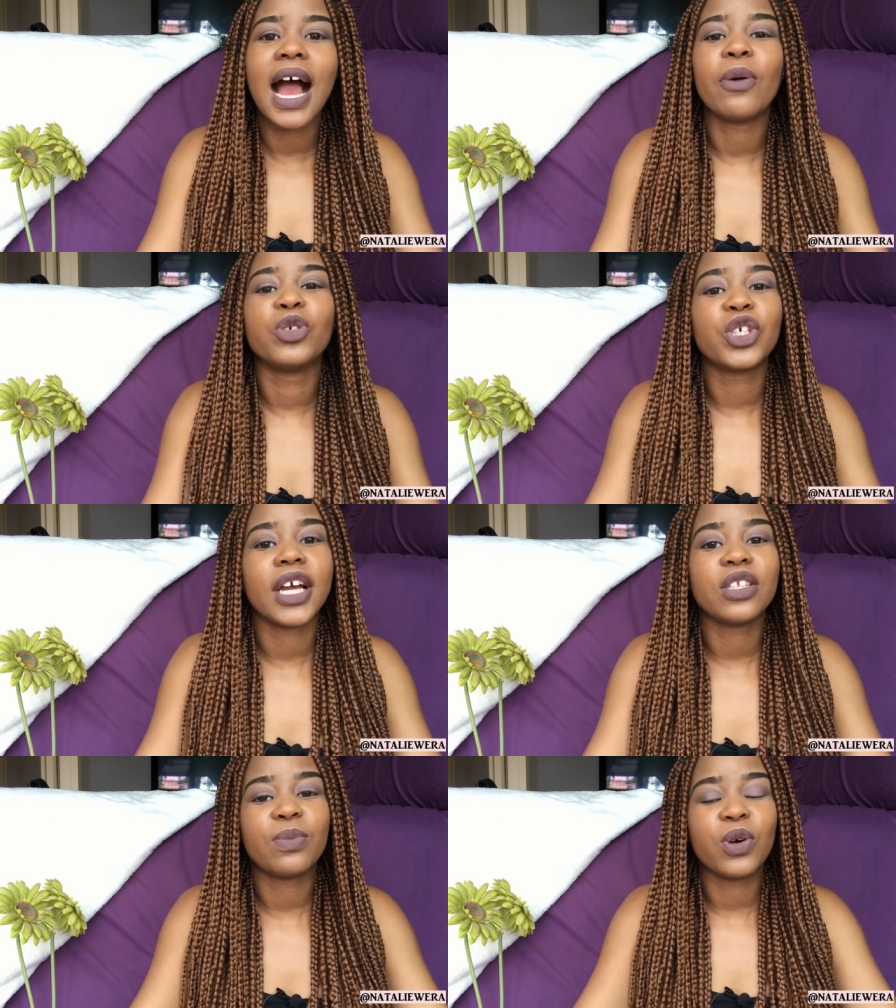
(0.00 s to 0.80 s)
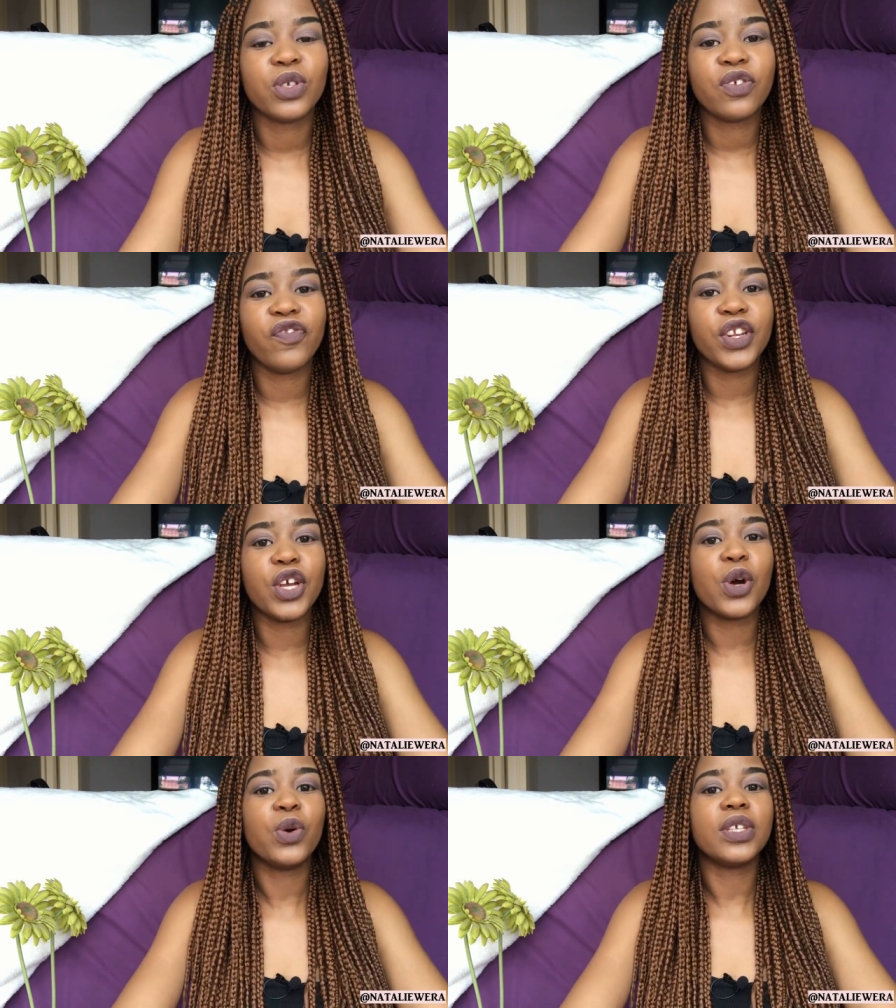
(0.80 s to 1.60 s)
I will try to post
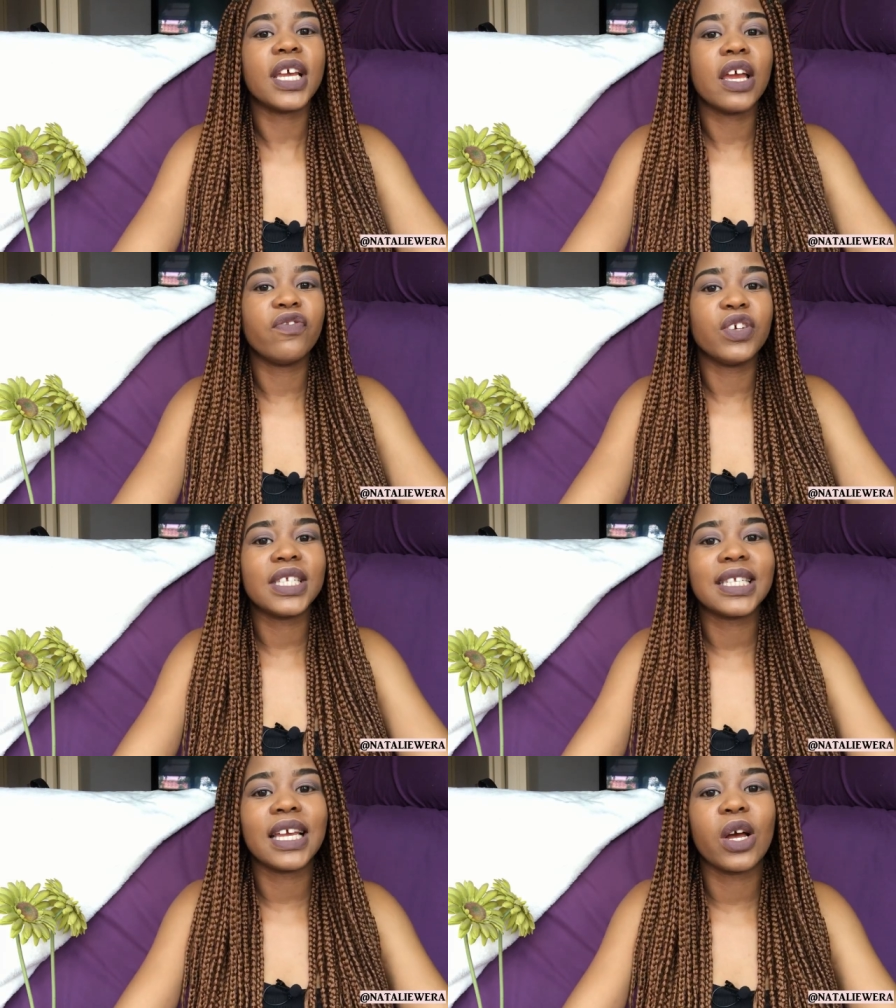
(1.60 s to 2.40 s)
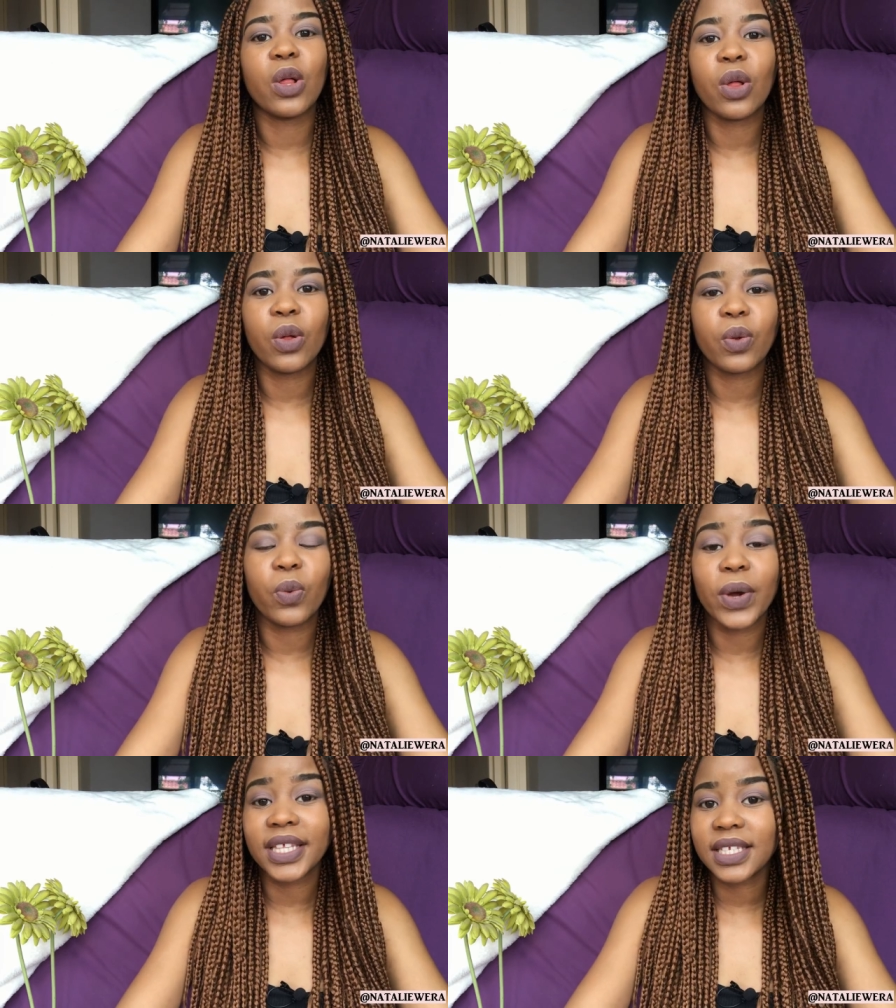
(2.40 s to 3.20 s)
videos every single
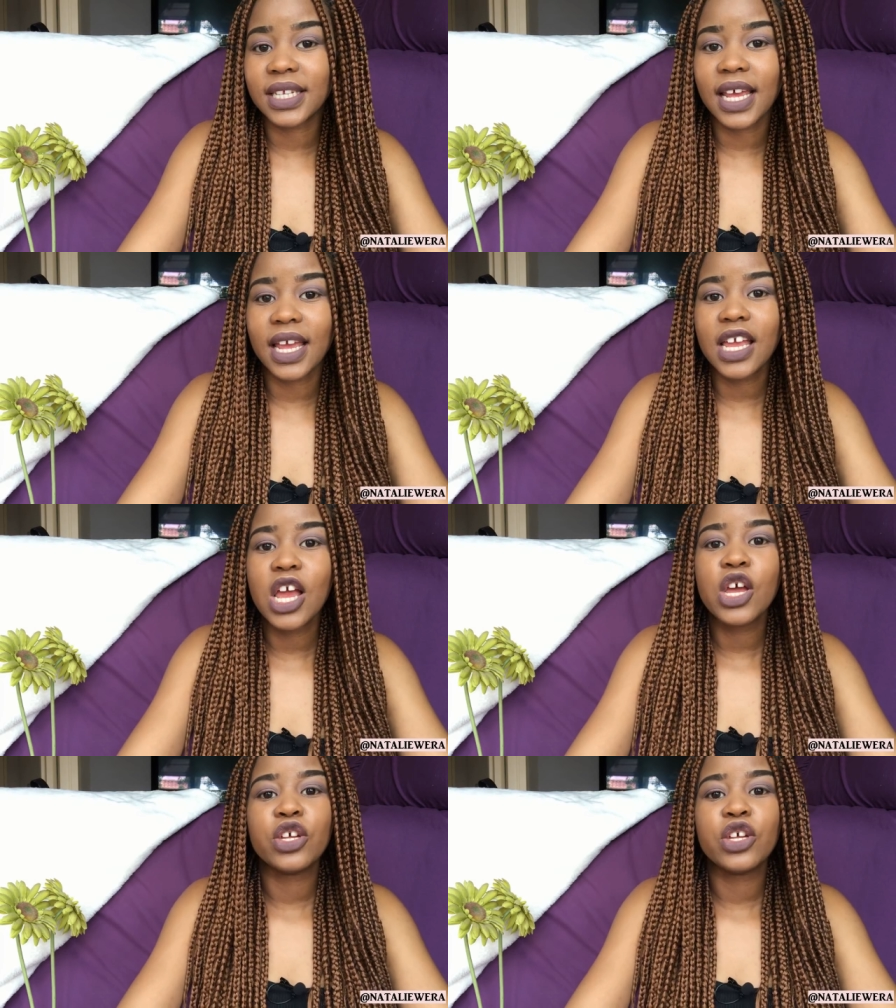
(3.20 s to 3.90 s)
Wednesday.